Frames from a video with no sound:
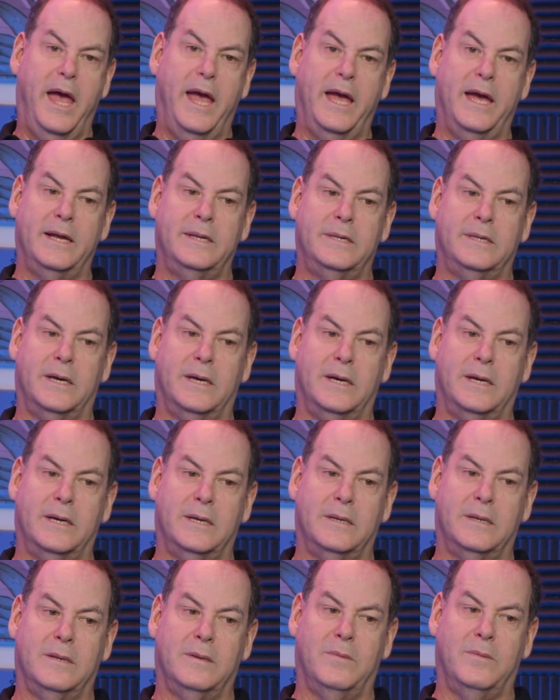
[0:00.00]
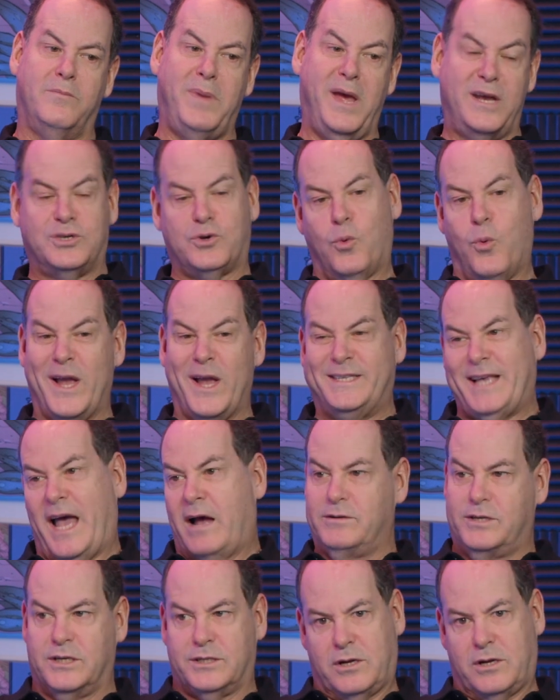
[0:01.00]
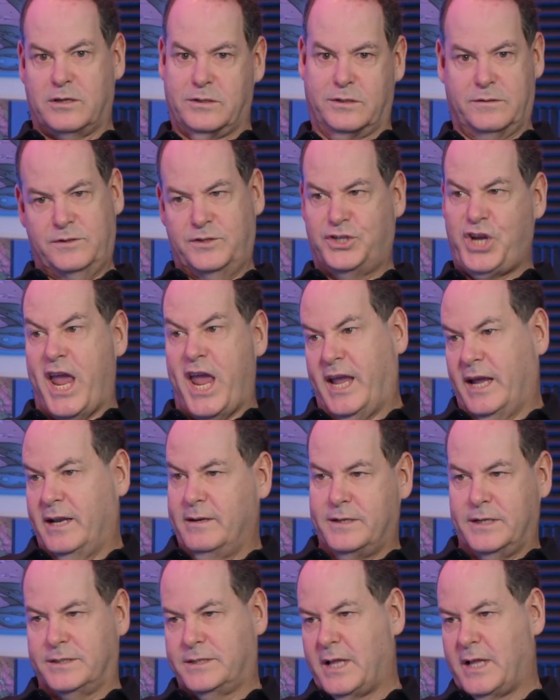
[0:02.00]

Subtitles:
And manager wigs out, just starts shaking, just